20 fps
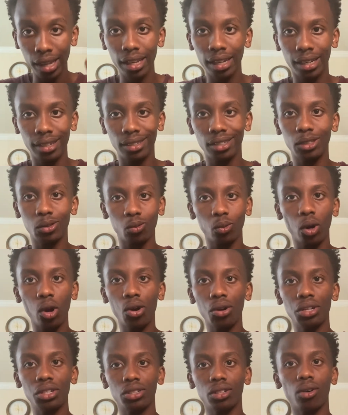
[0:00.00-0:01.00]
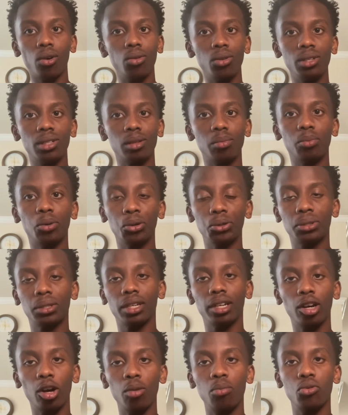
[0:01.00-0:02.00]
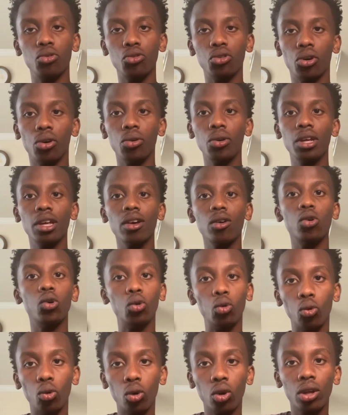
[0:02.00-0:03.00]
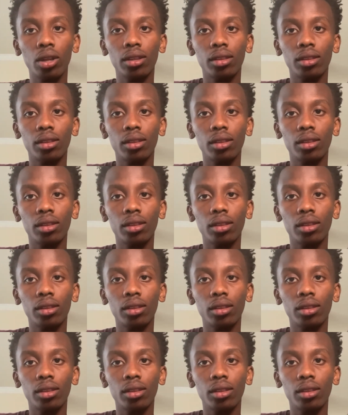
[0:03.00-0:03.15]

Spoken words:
Because this world is only supposed to help, who?